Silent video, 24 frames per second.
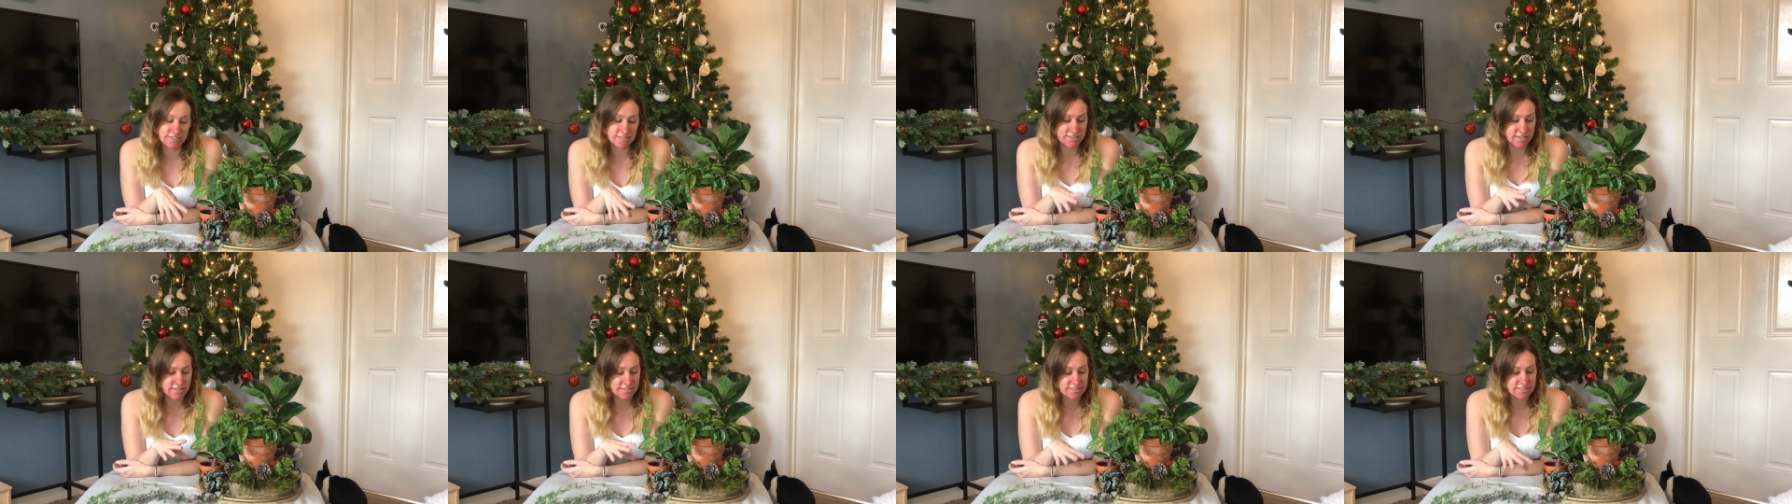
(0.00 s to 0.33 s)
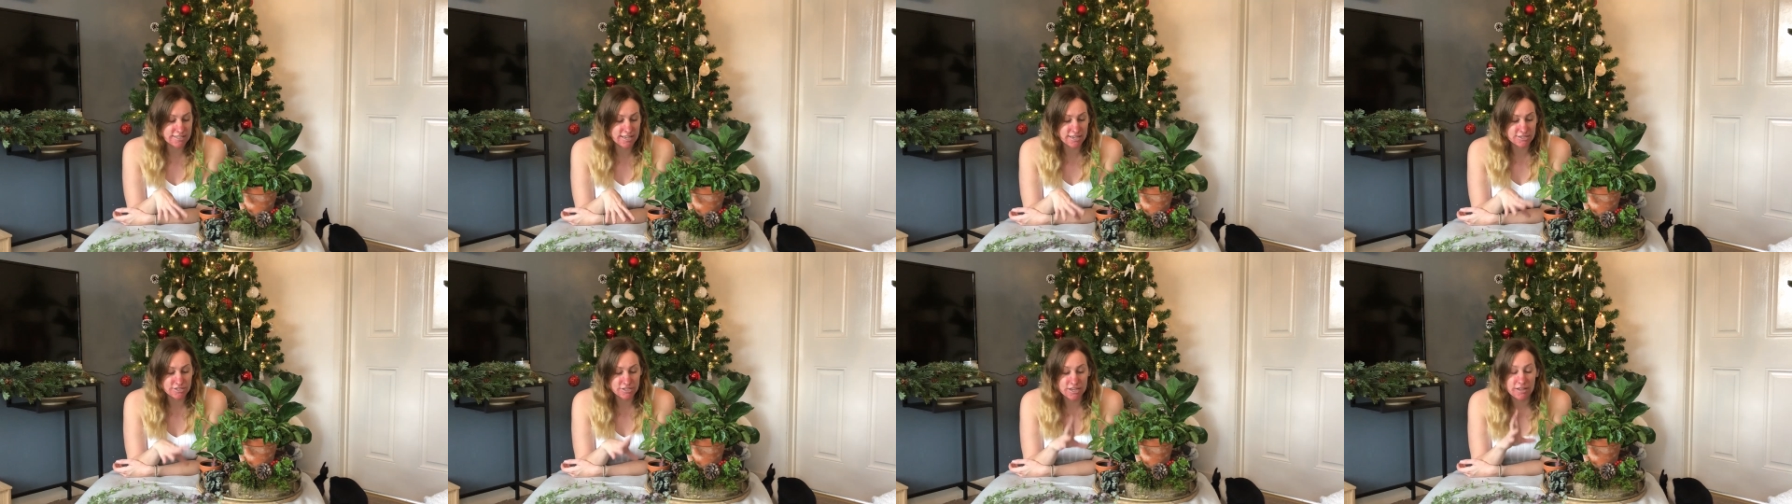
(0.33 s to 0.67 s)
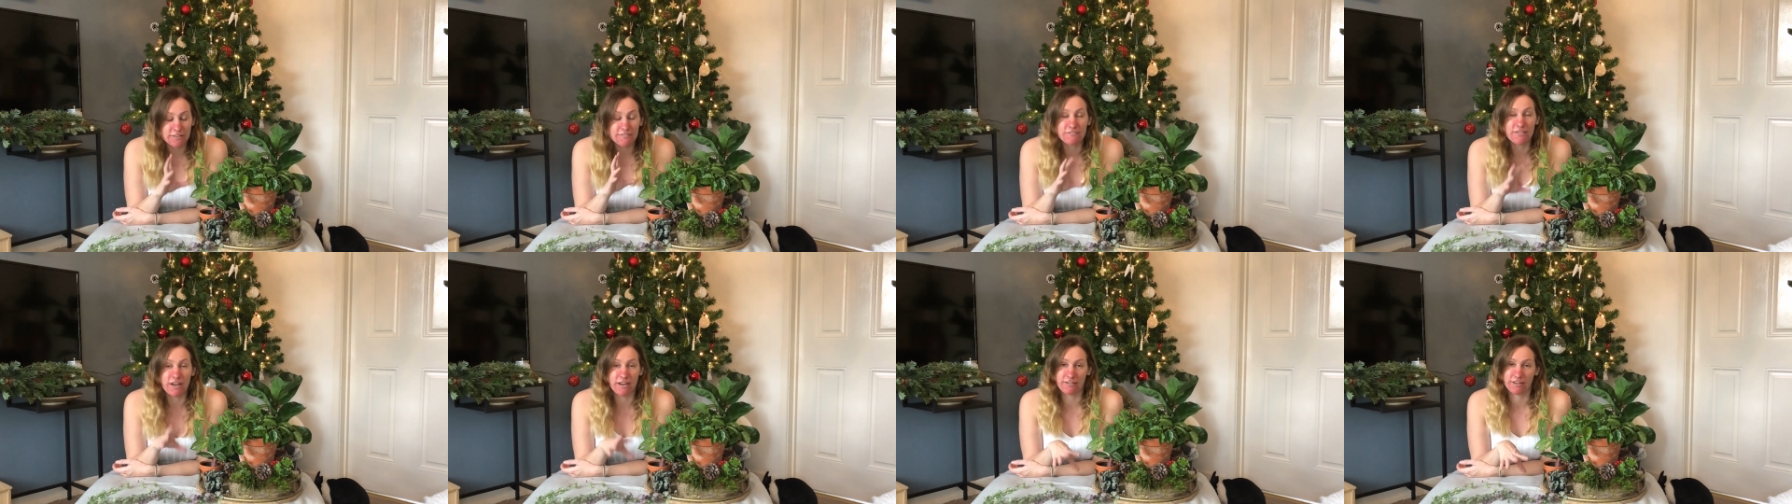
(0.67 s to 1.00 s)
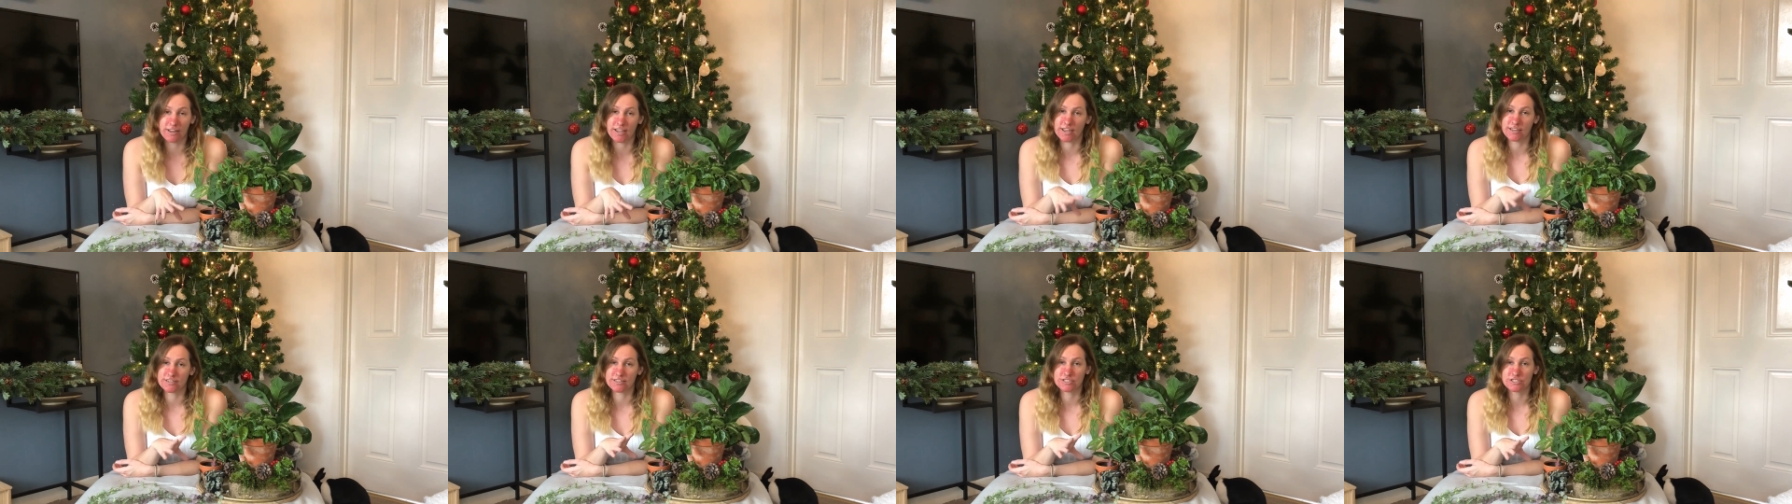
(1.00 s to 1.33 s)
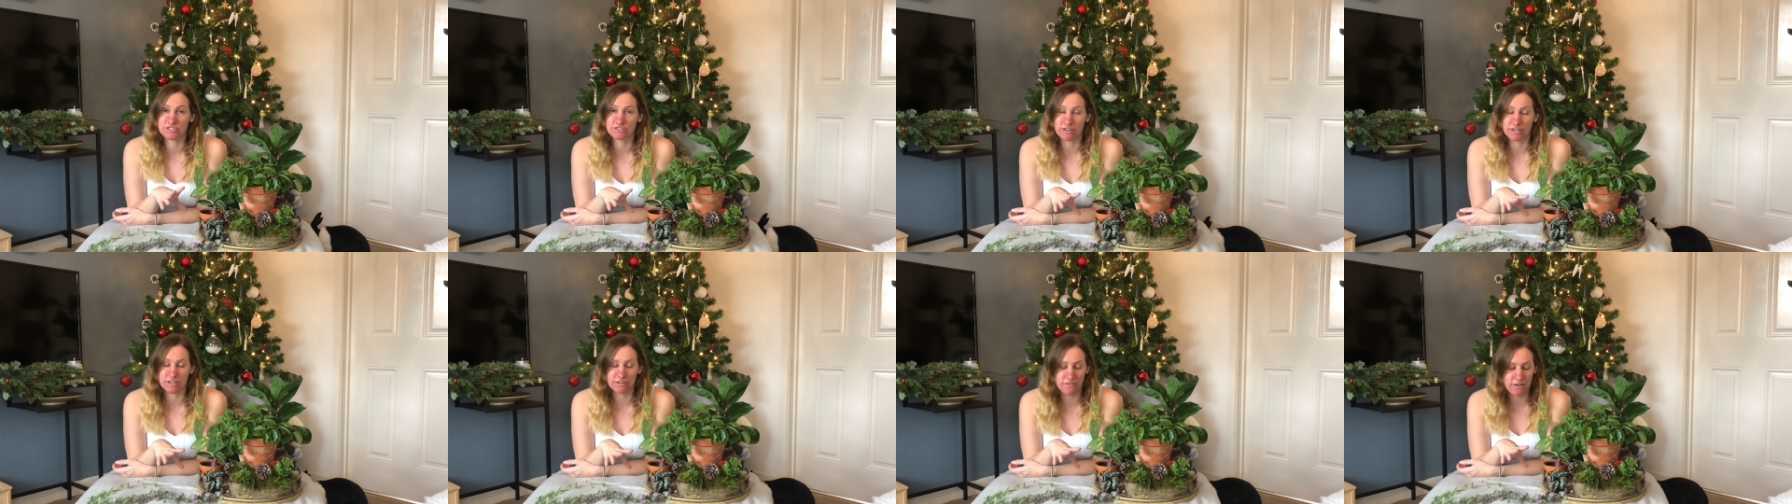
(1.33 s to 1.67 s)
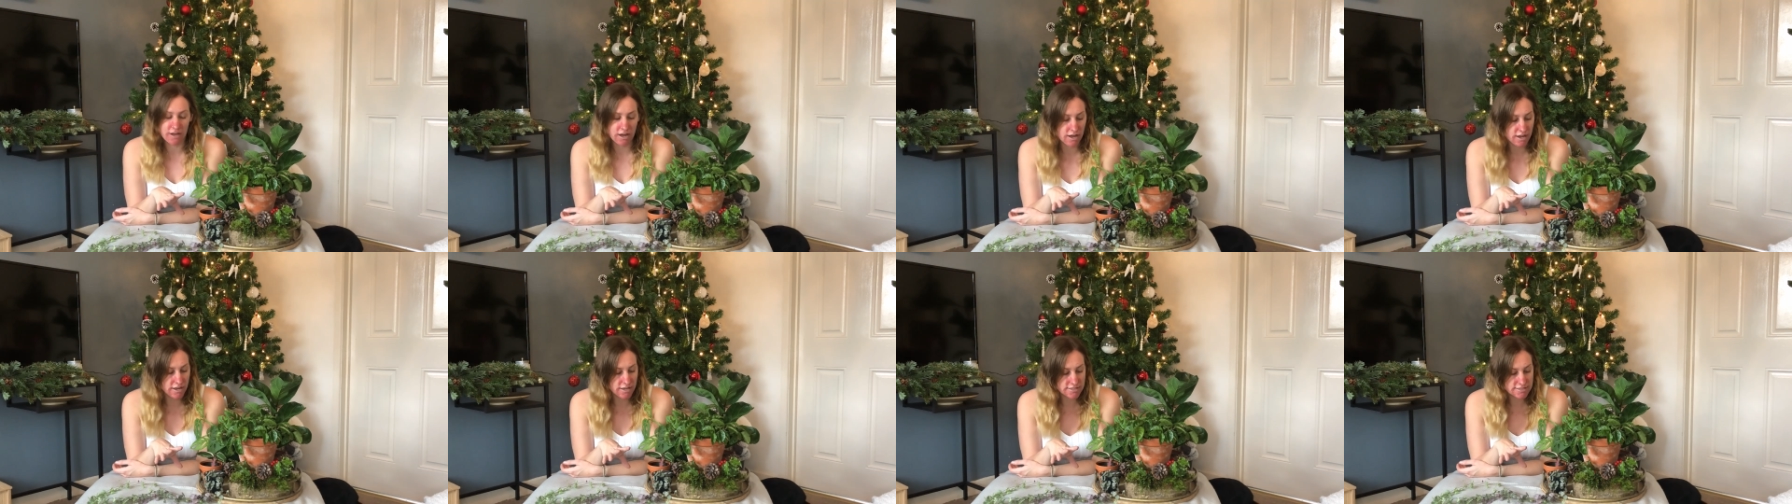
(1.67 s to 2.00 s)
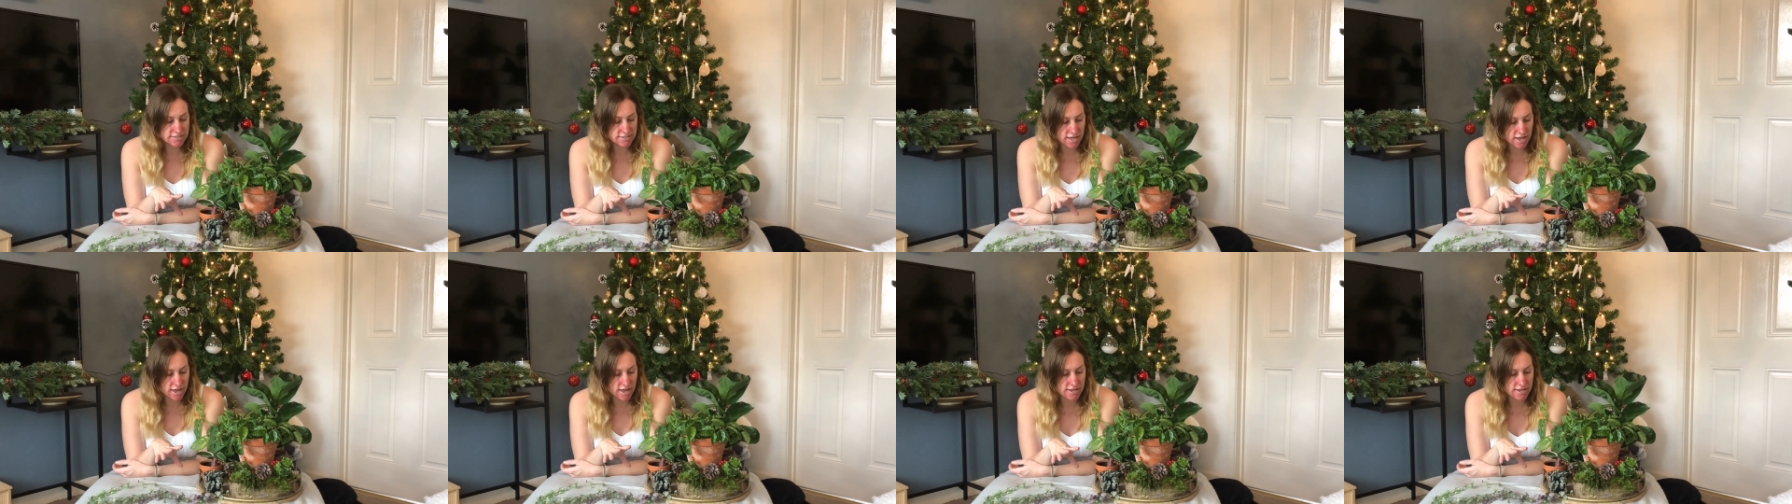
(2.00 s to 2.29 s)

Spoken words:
This is actually a variegated String of Hearts